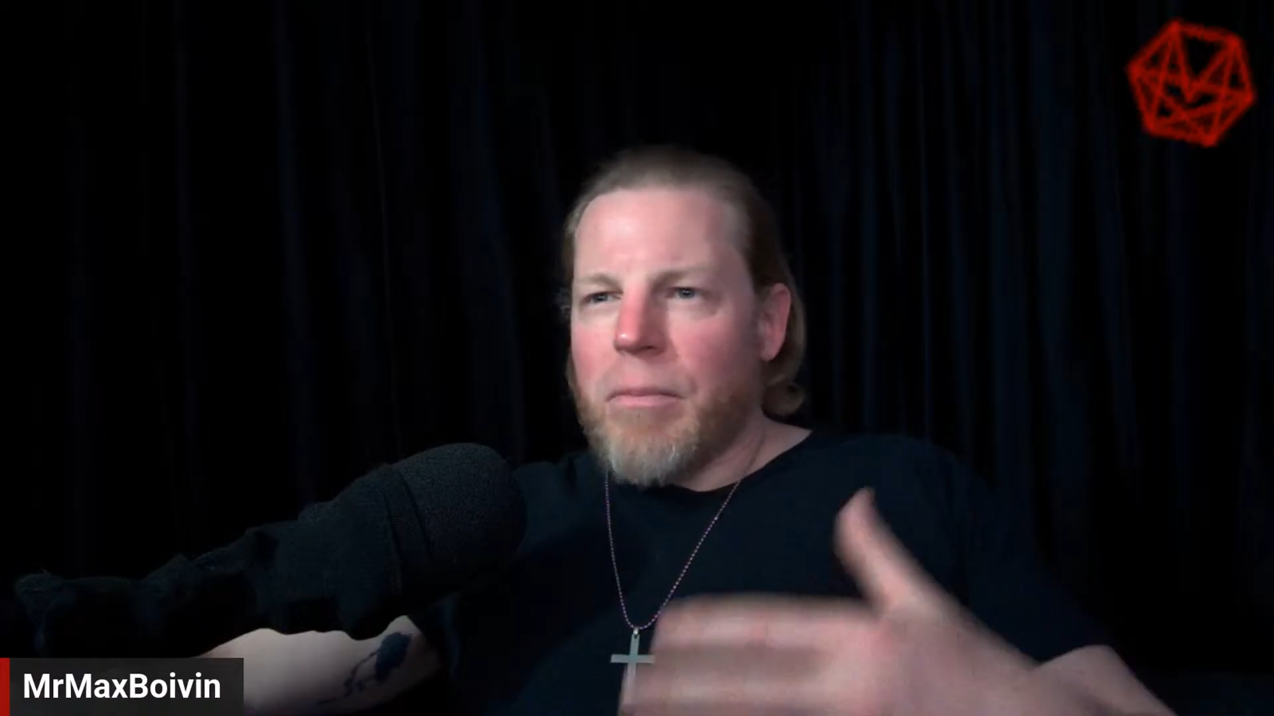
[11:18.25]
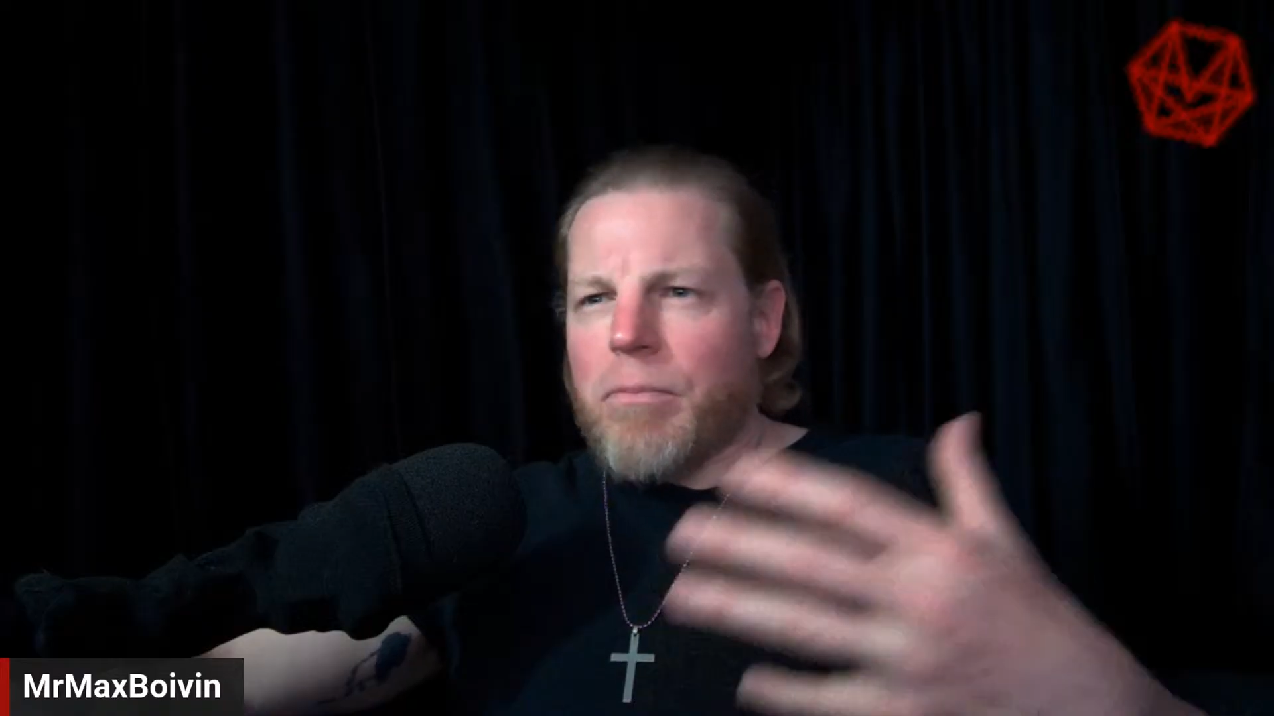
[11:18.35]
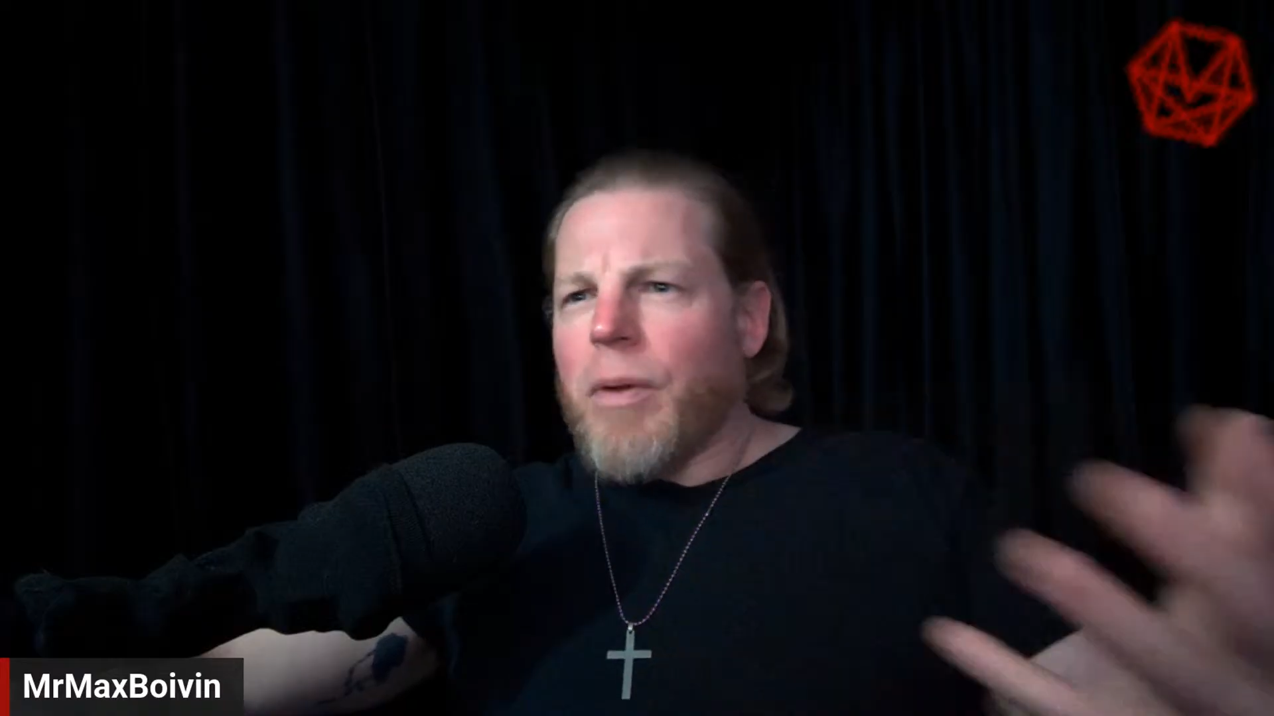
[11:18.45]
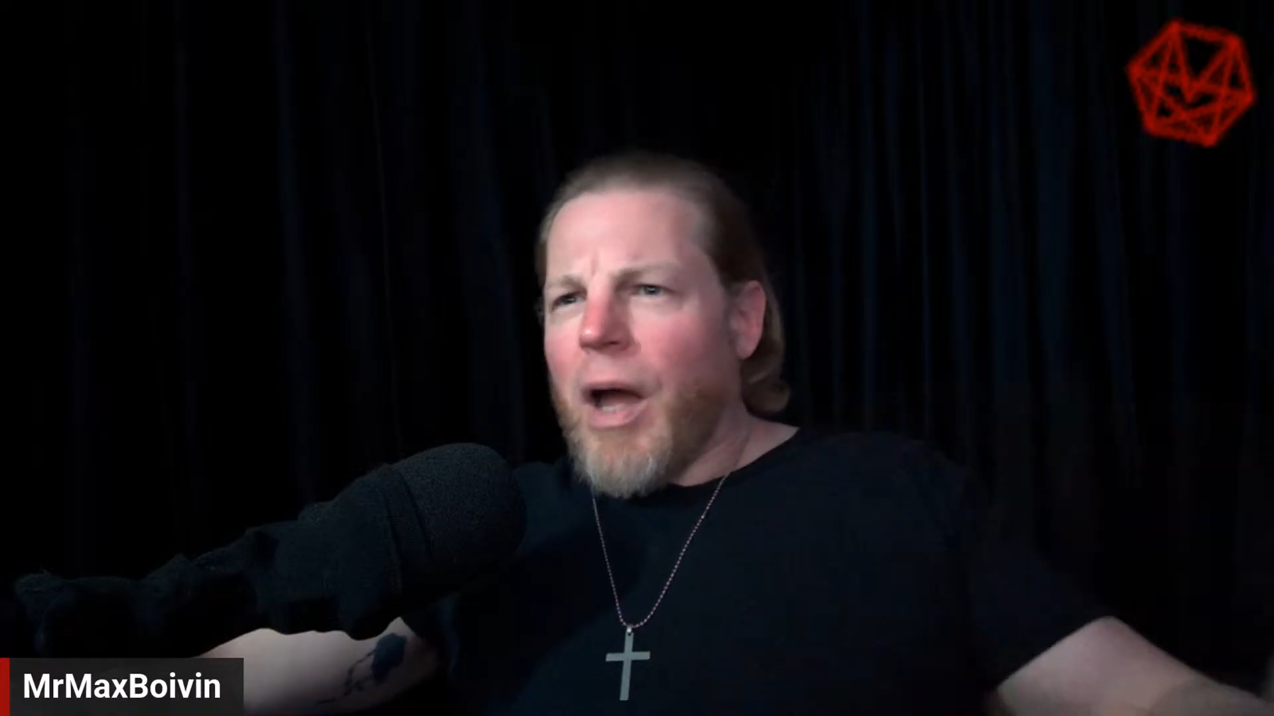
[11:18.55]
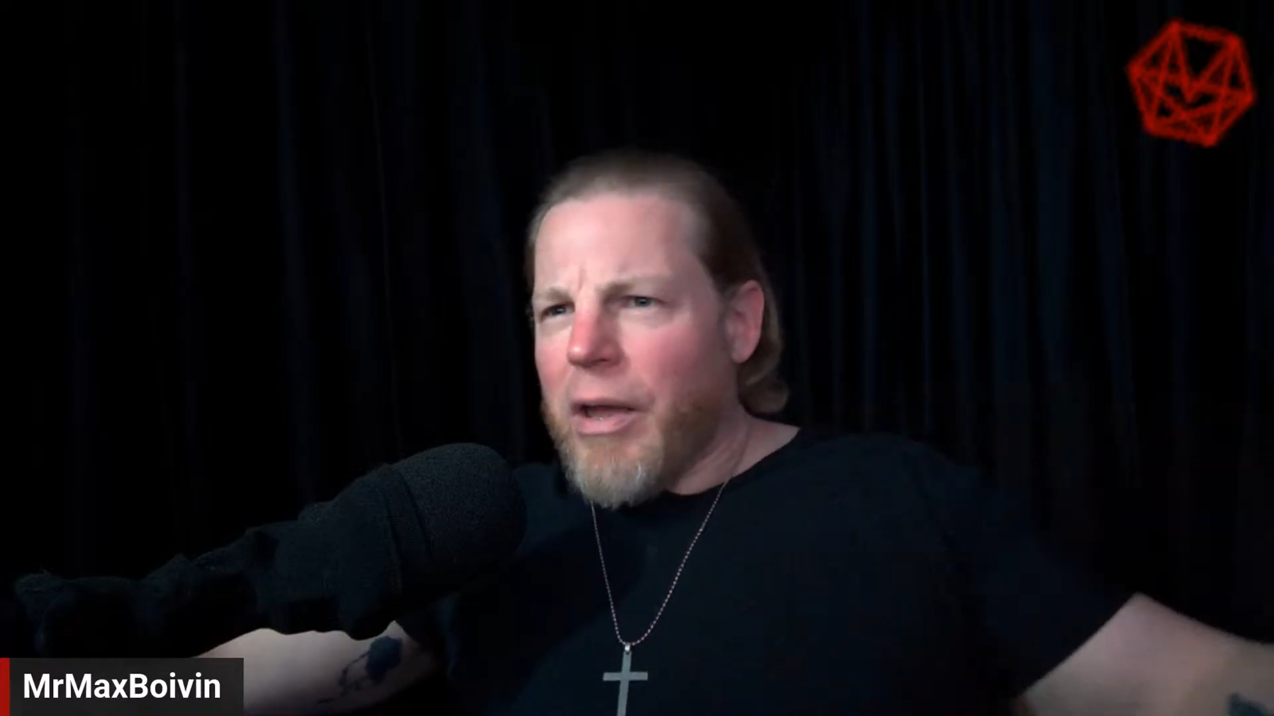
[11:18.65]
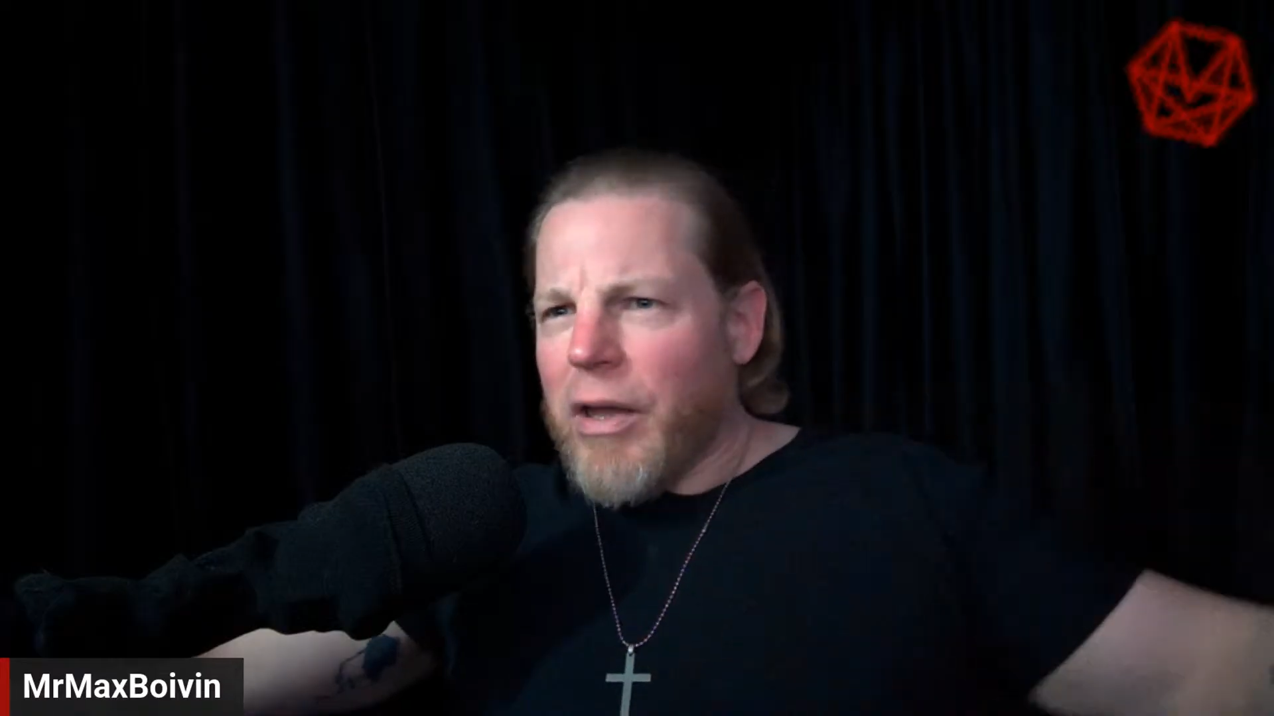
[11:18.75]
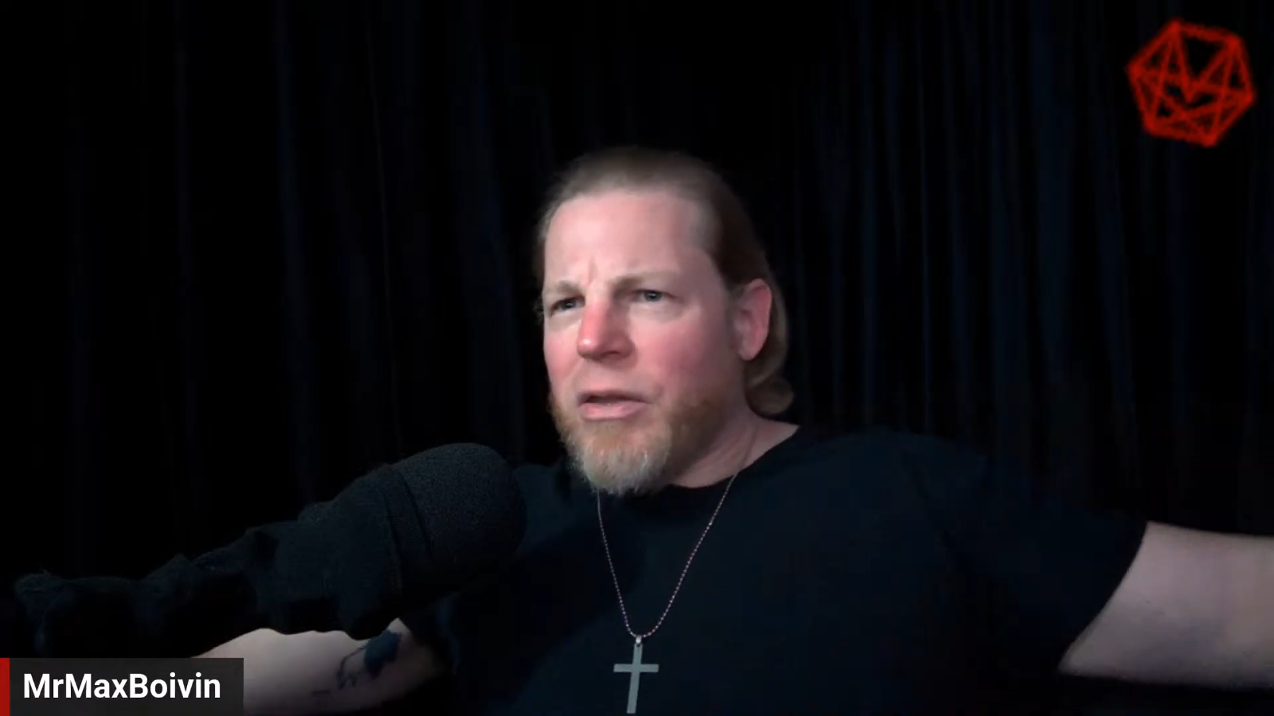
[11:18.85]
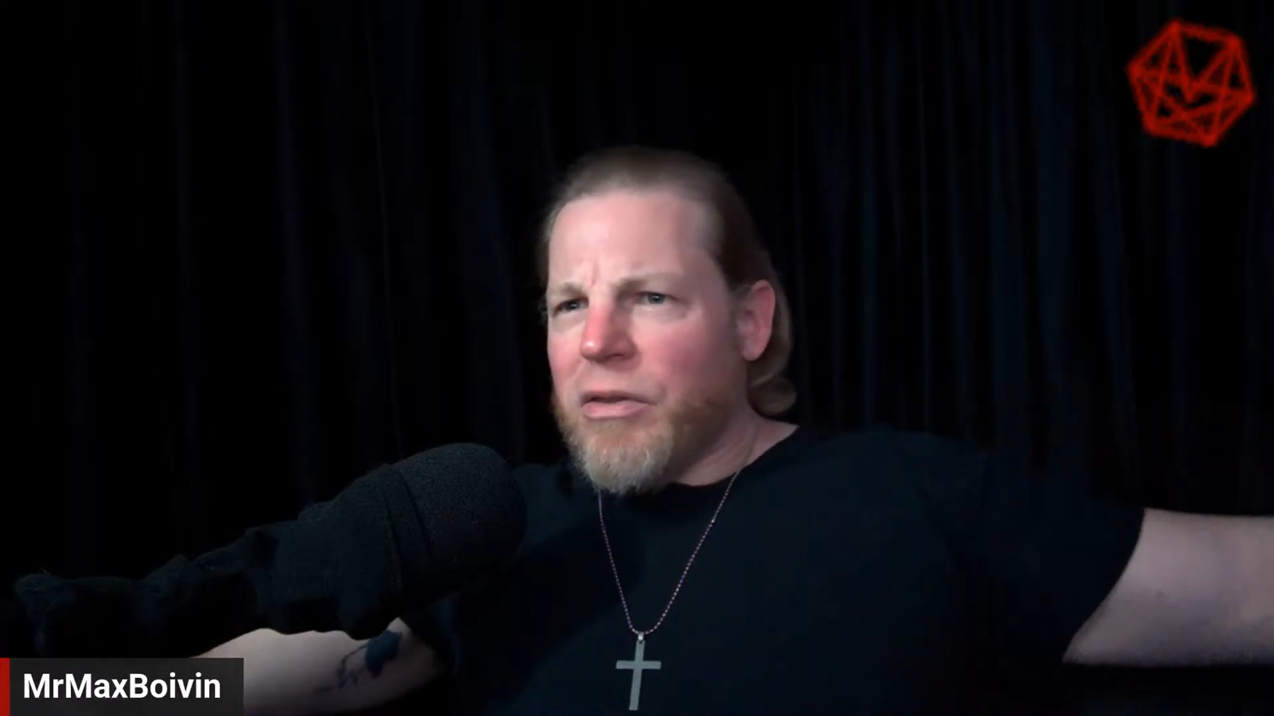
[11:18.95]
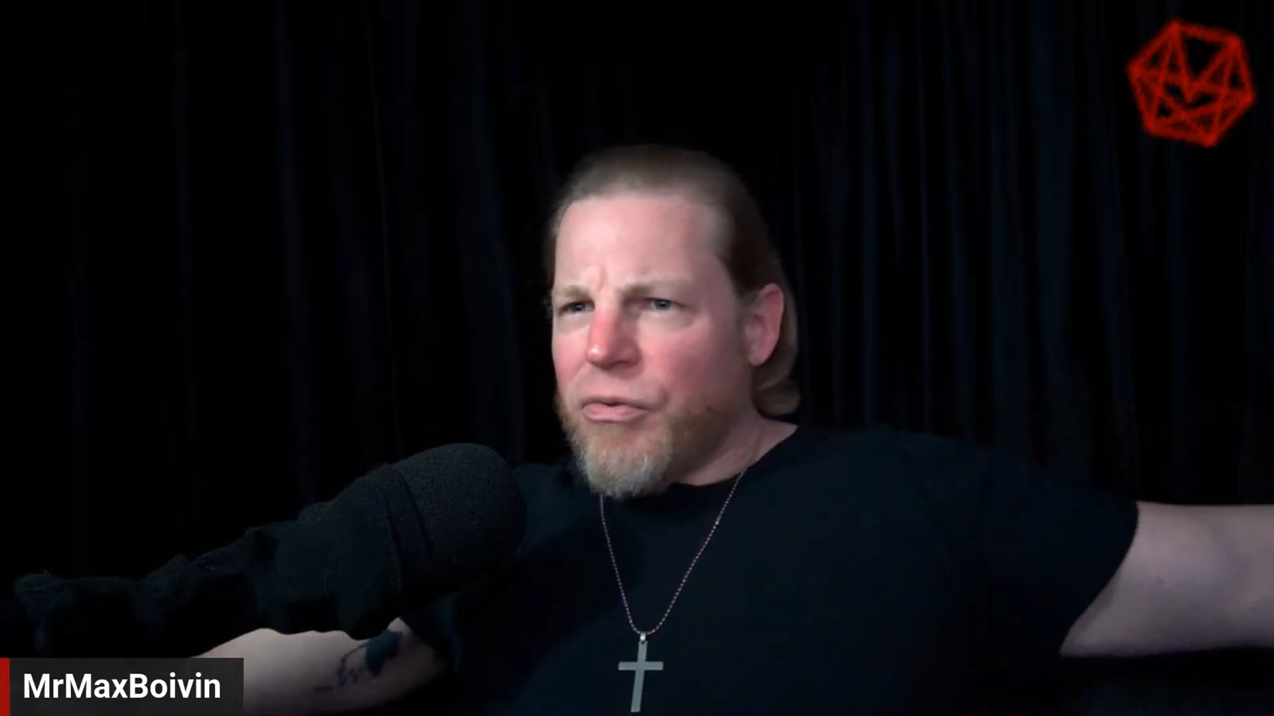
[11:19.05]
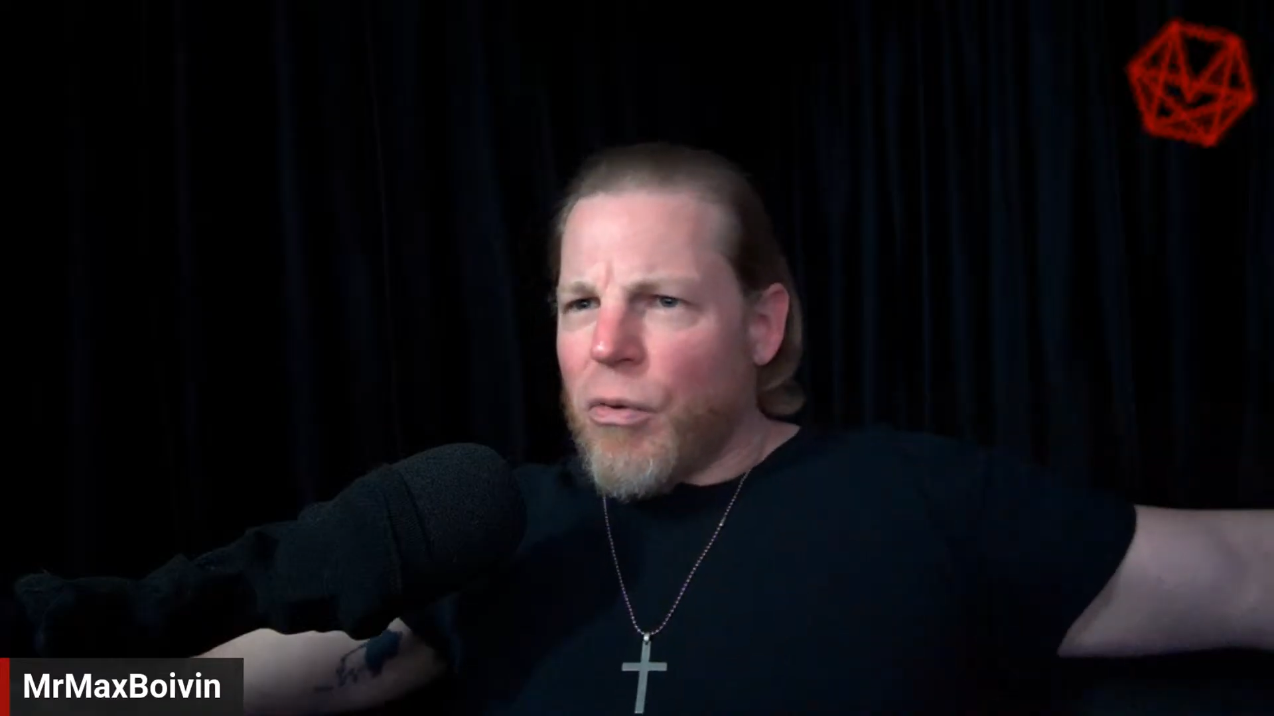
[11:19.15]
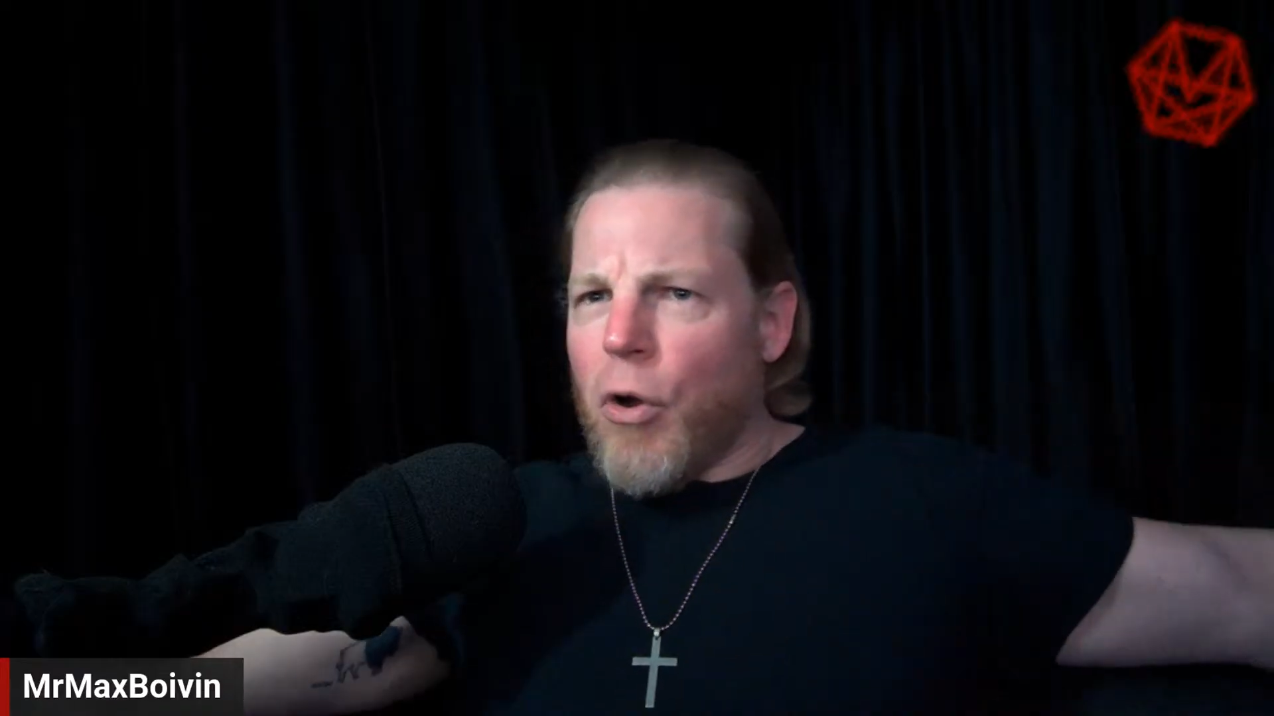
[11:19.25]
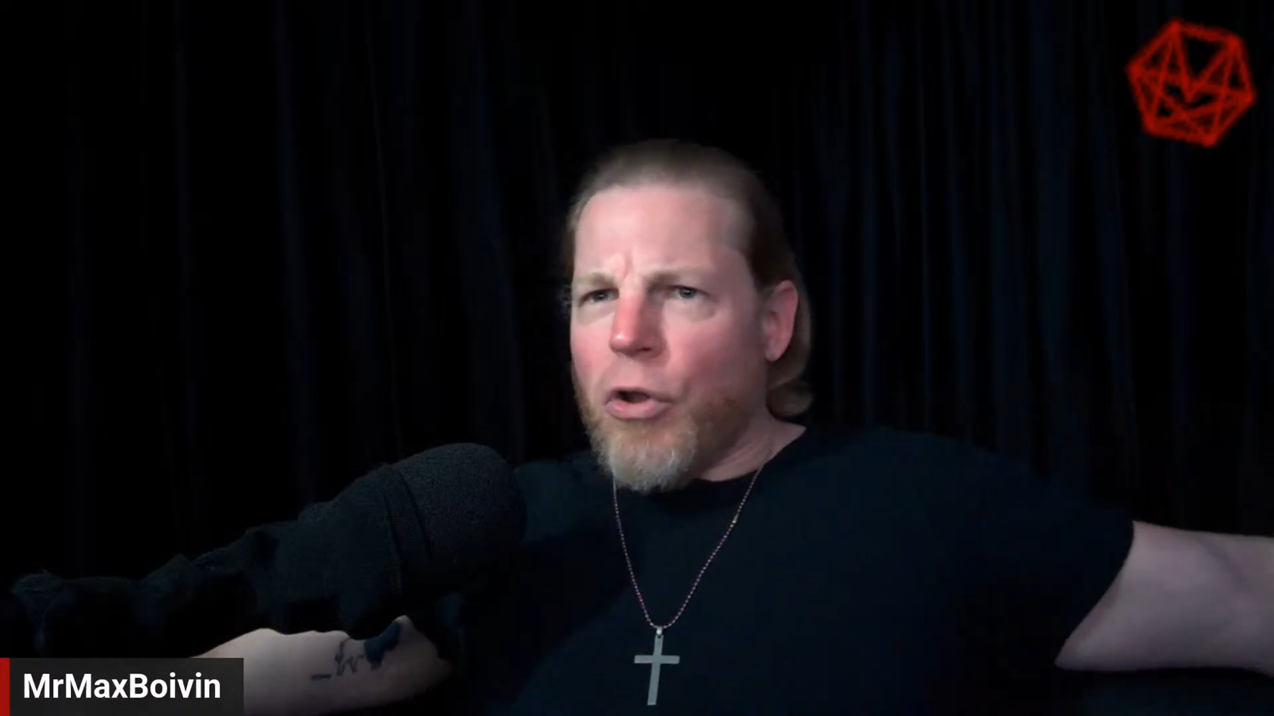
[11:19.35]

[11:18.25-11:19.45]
And from